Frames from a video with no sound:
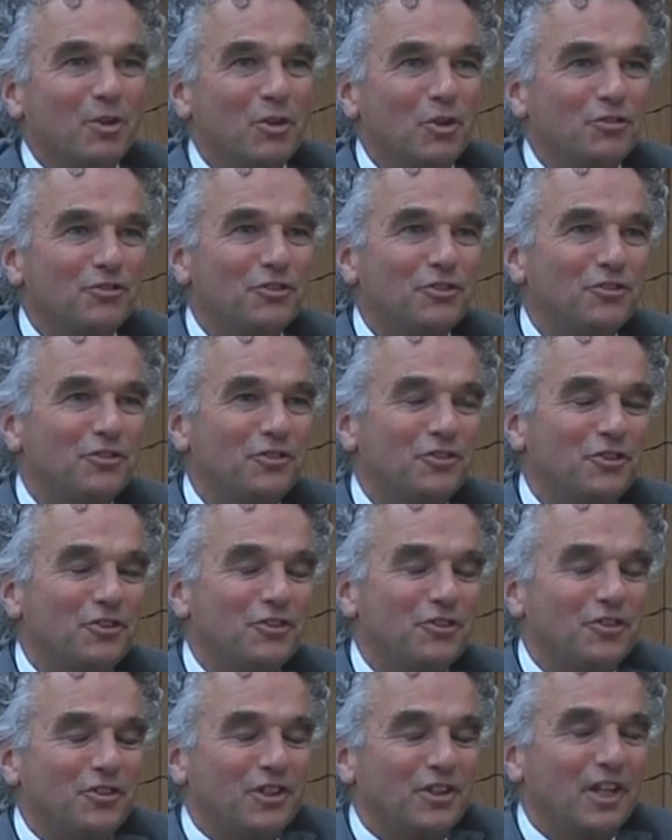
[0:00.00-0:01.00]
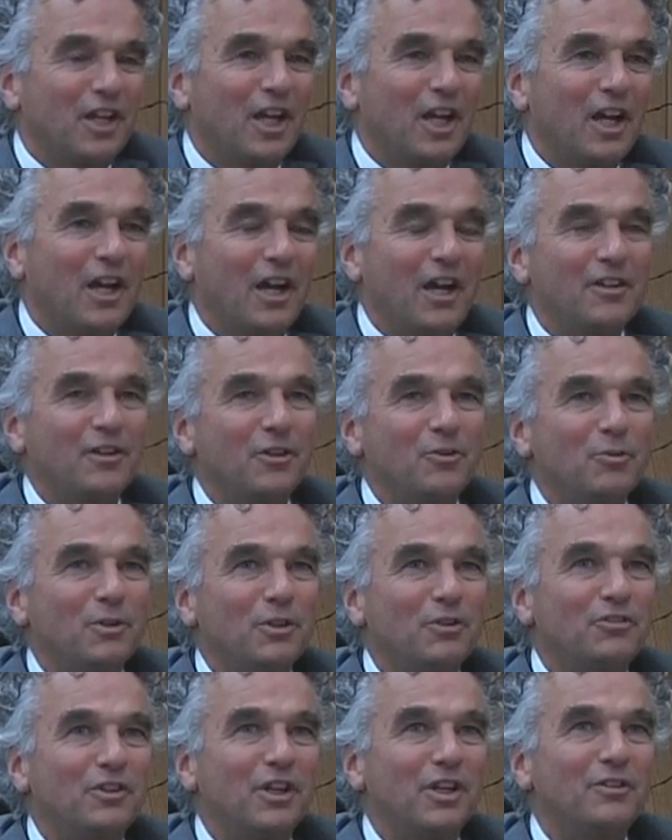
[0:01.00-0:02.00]
because this is, a, yeah, I don't
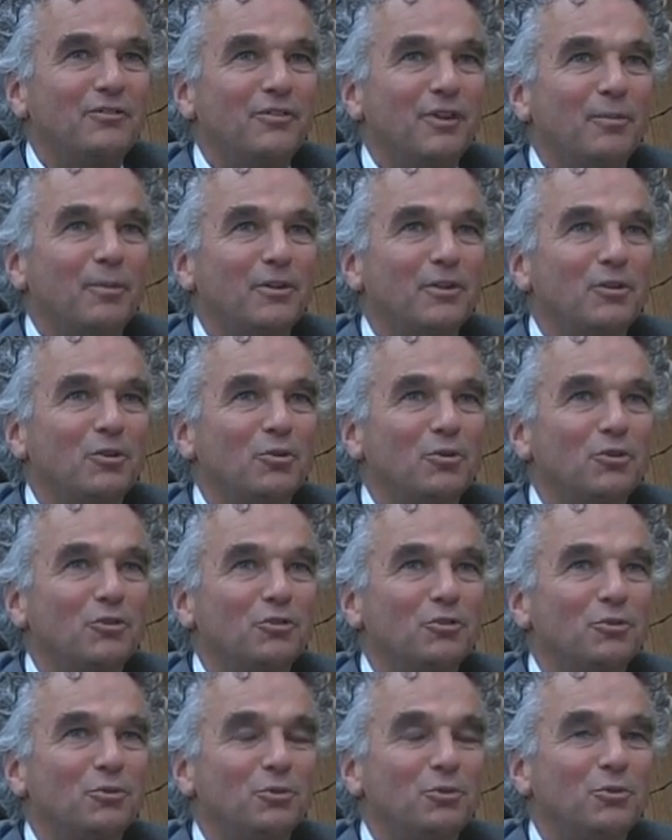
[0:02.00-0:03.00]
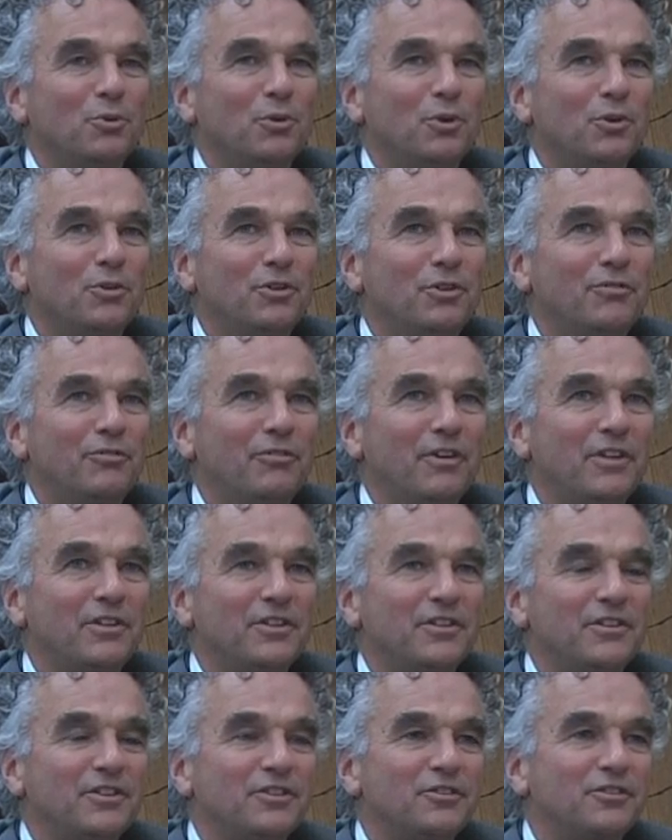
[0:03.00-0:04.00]
want to say anything about the lawyers who, who
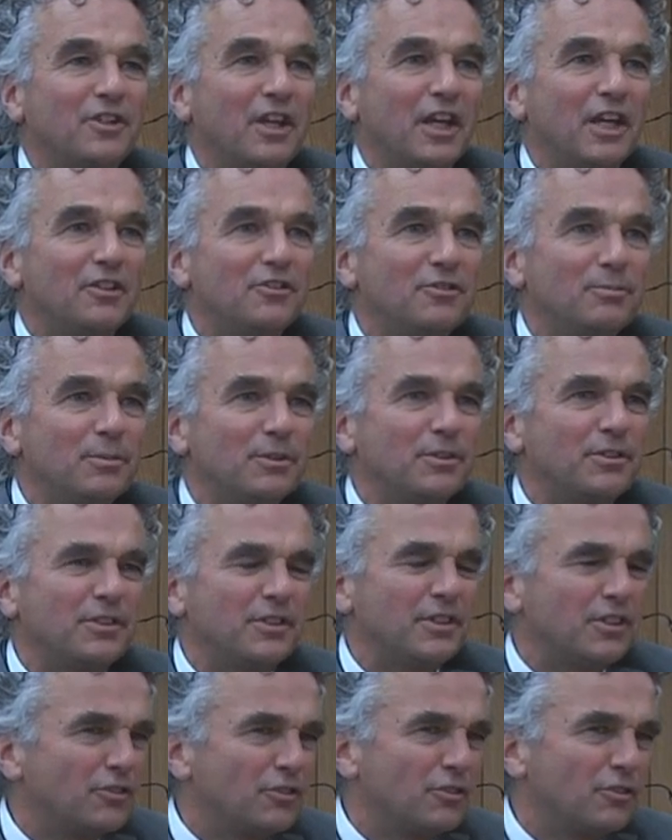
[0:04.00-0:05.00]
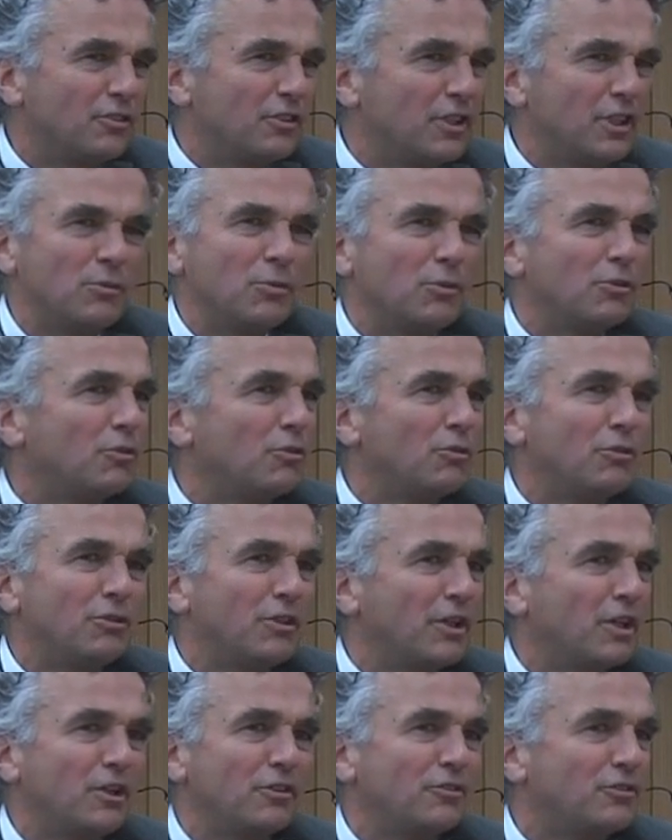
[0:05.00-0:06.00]
defended this case, but this, this was a
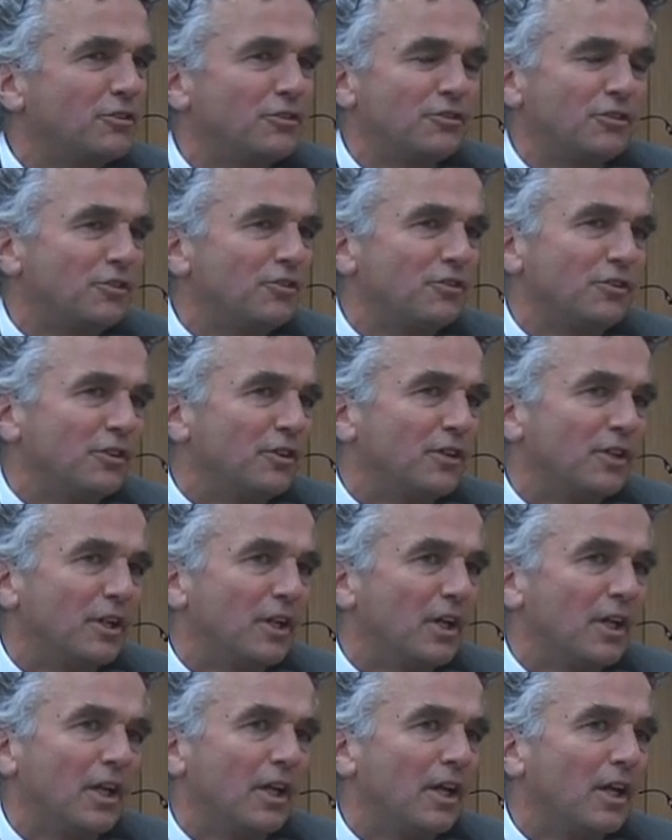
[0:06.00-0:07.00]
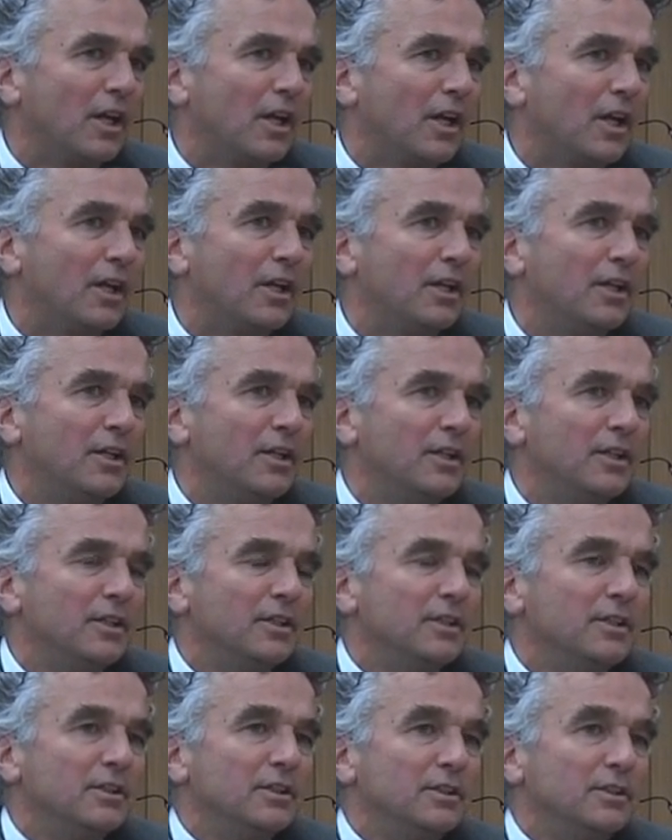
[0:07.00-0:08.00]
ridiculous decision. Uh,
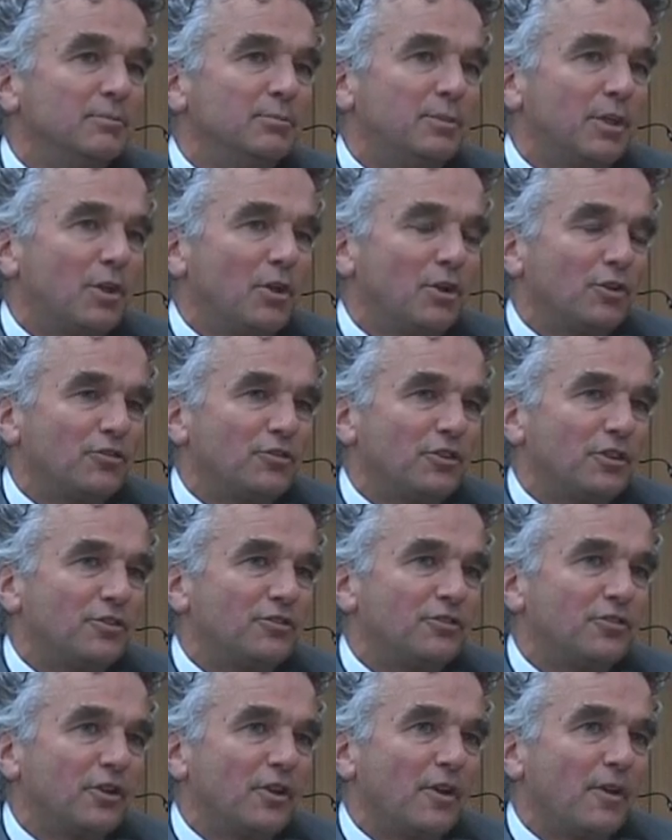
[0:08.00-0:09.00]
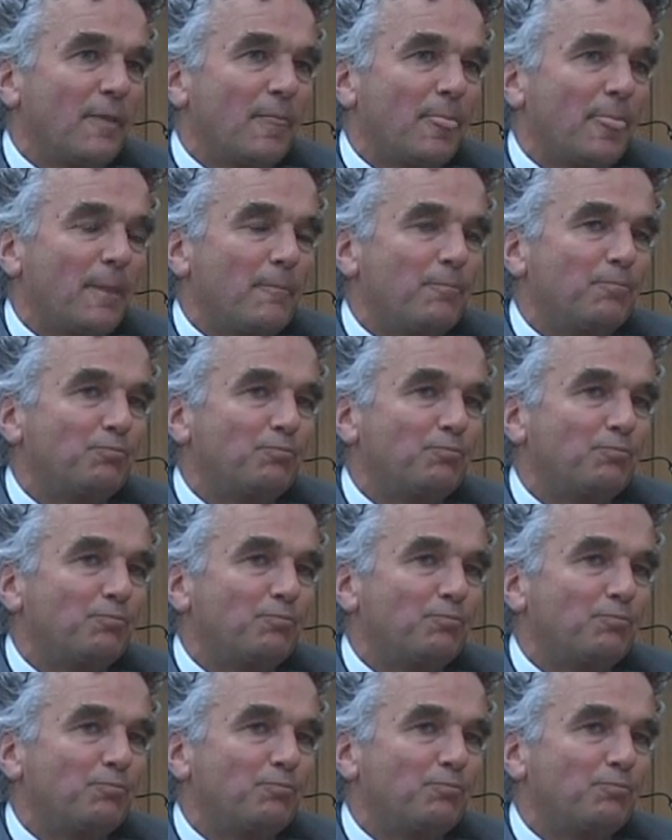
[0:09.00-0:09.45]
because it's, uh,